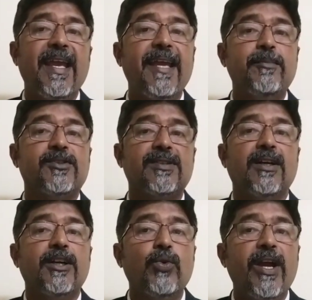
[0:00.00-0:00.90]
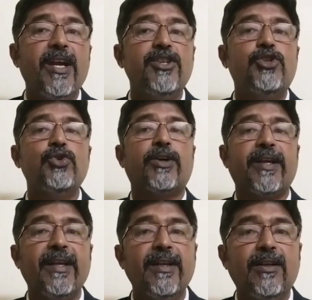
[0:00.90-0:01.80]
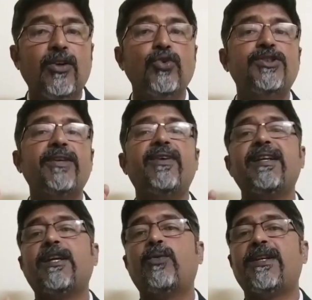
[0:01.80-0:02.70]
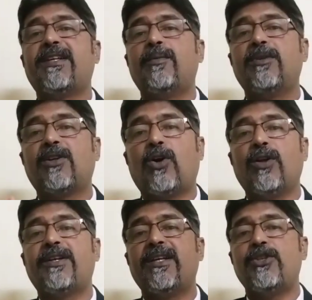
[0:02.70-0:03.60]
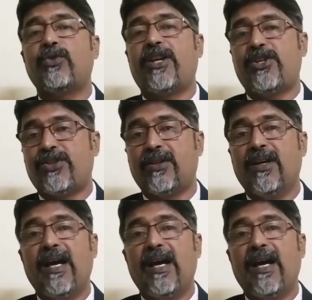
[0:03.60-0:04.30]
aims to ensure inclusive and equitable quality education